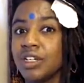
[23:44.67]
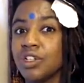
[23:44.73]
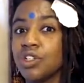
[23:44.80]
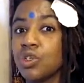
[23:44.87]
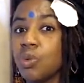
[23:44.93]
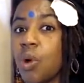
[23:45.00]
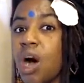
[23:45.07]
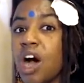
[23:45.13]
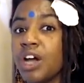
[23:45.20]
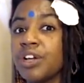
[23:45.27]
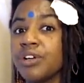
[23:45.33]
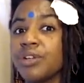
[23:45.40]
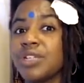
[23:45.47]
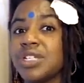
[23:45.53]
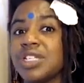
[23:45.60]
to
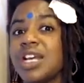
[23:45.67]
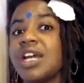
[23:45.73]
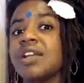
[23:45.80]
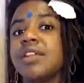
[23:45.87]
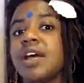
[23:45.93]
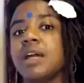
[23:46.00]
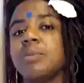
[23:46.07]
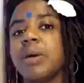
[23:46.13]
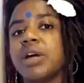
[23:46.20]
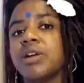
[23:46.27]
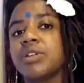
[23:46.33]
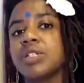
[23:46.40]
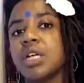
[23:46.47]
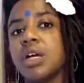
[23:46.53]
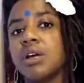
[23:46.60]
understand that about
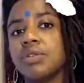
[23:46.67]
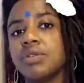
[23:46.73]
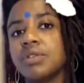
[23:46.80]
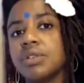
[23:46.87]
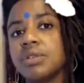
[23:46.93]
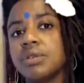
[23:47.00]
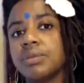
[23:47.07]
ourselves.